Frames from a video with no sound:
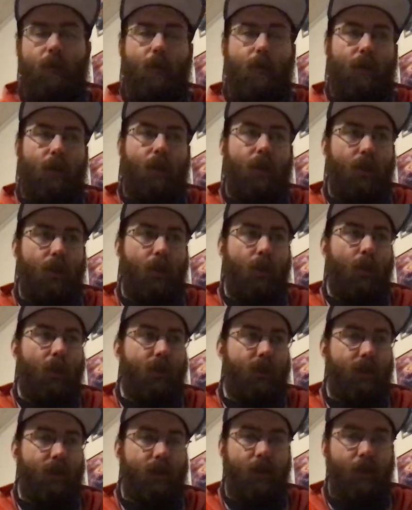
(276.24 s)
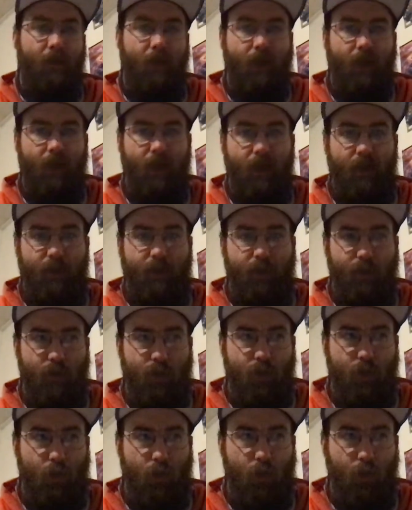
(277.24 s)
lot of the ones that are going to be key fiction
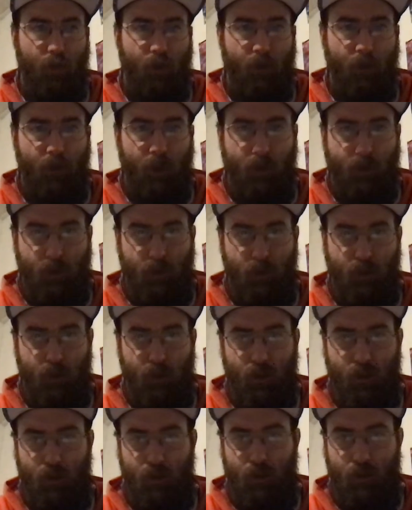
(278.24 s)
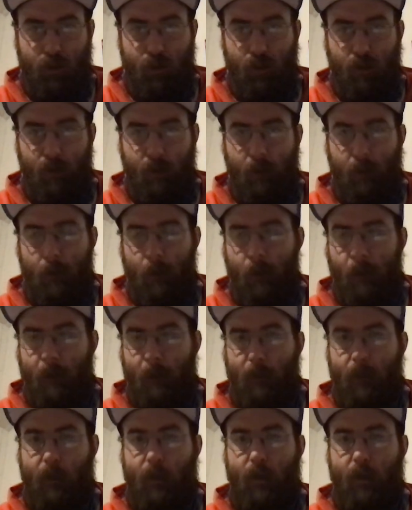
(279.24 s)
story, such as
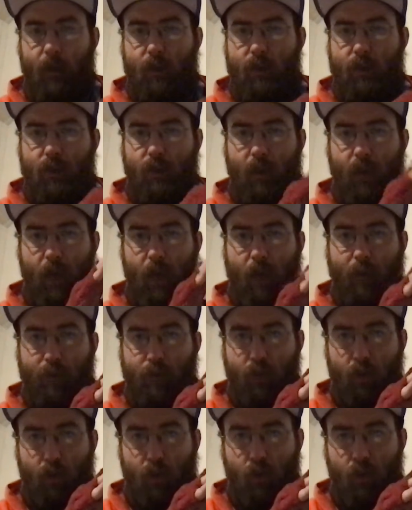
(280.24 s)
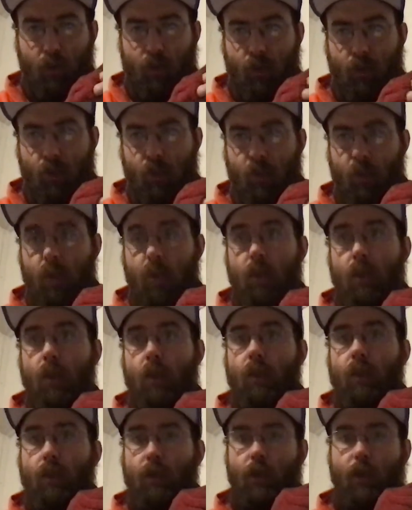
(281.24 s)
Hammerlock,
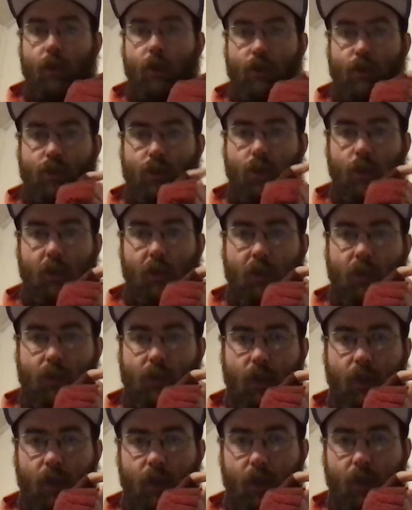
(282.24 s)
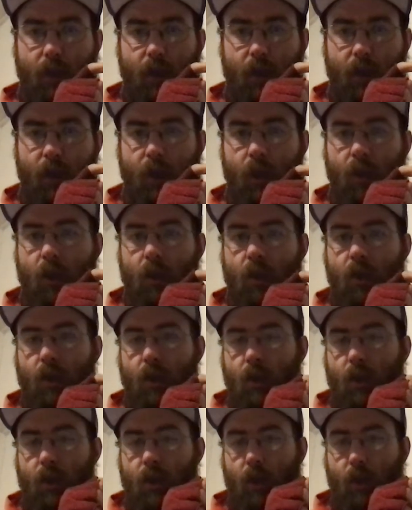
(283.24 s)
still on side,
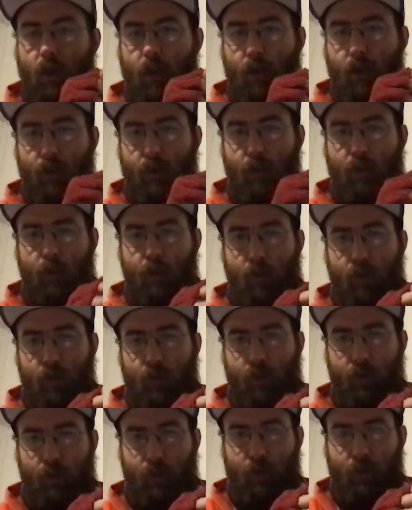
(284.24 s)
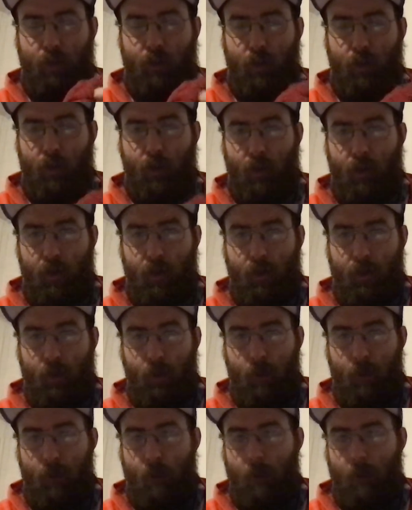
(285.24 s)
with a mirror on near there,